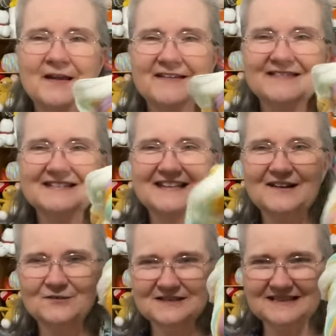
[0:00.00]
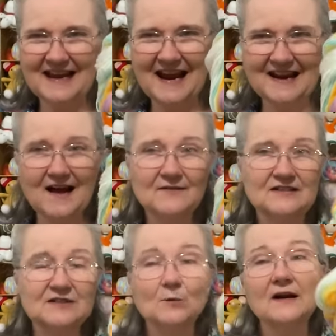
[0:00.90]
the single skein of
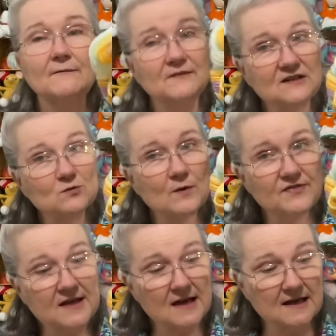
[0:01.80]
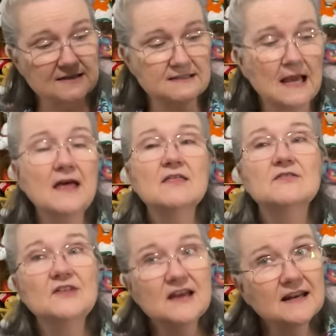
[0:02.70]
it. So when I finish with this,
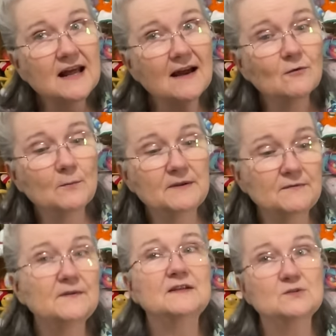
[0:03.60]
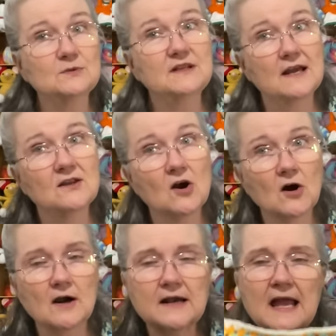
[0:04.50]
then I will be finished with that yarn.